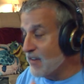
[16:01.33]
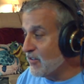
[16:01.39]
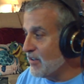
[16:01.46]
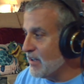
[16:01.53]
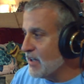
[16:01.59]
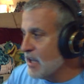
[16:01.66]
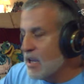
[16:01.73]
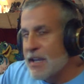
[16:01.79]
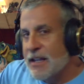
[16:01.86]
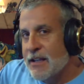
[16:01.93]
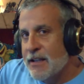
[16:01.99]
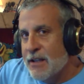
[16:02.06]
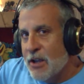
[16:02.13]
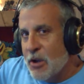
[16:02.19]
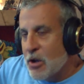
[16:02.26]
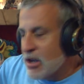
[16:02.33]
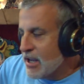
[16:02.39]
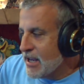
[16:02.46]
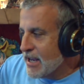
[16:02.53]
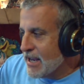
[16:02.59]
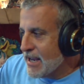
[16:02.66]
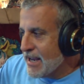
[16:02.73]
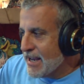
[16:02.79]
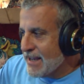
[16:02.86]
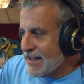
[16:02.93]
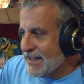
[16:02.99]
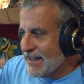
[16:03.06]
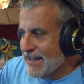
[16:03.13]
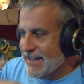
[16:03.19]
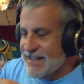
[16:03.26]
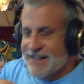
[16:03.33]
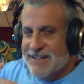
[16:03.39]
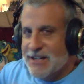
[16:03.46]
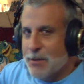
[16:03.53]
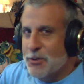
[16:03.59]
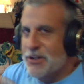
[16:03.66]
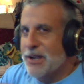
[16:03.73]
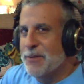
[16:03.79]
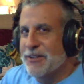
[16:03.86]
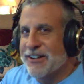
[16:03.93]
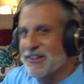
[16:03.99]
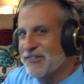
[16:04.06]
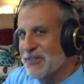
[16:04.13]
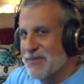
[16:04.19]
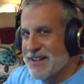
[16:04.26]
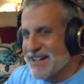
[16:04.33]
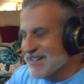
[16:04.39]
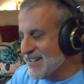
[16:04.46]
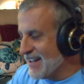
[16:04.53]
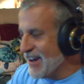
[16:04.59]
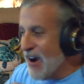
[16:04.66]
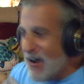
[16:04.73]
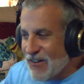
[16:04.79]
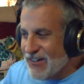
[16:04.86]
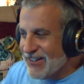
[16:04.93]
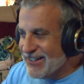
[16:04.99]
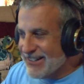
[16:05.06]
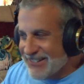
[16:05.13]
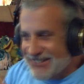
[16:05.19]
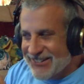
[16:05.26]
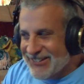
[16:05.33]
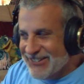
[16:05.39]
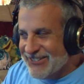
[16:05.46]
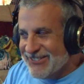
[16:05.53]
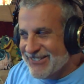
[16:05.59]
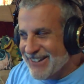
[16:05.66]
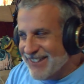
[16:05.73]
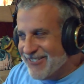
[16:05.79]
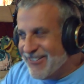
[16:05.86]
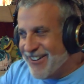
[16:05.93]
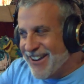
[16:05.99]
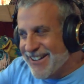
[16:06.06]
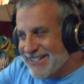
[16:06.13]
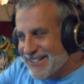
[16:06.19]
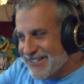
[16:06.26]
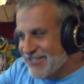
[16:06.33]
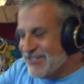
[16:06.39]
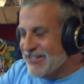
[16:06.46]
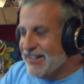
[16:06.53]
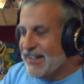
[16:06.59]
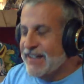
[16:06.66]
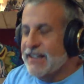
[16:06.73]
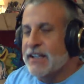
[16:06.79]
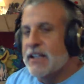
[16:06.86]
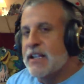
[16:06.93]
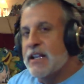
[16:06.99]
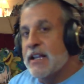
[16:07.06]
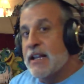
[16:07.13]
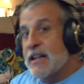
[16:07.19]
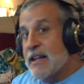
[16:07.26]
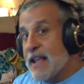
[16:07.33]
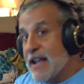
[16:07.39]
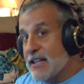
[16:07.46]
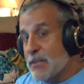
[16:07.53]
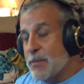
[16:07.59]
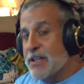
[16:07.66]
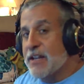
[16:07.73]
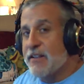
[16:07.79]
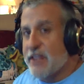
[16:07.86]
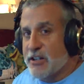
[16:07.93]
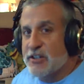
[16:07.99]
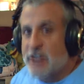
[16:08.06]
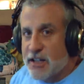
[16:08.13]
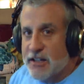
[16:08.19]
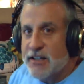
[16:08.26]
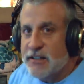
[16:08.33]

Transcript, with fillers: accent. He did a double double here for me. It's like, oh, oh, oh, oh I see what you did at the beginning of that